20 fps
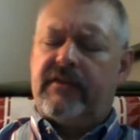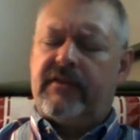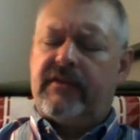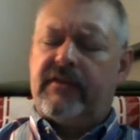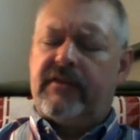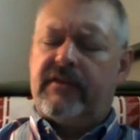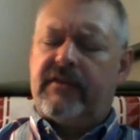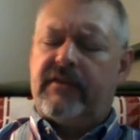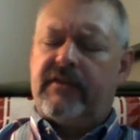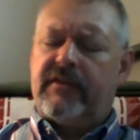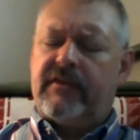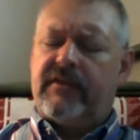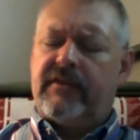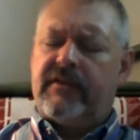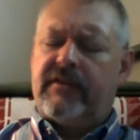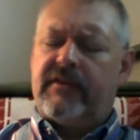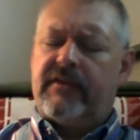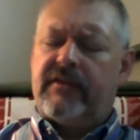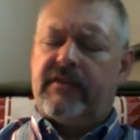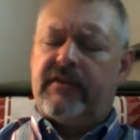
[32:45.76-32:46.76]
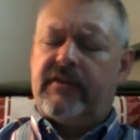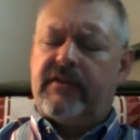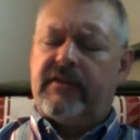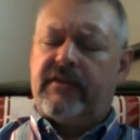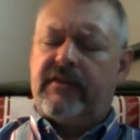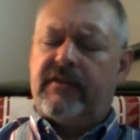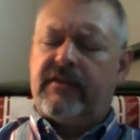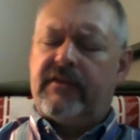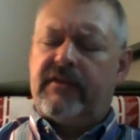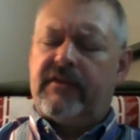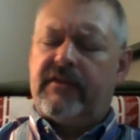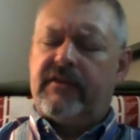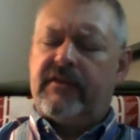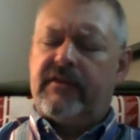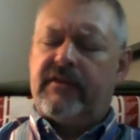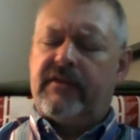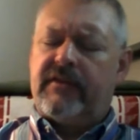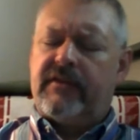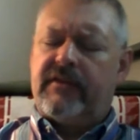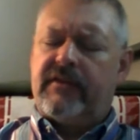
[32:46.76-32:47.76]

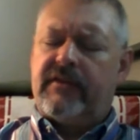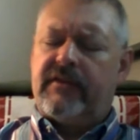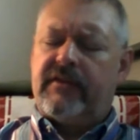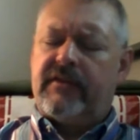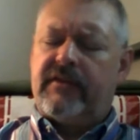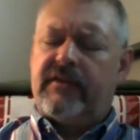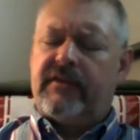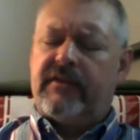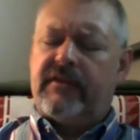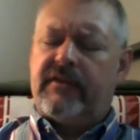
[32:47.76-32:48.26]
Nobody speaks.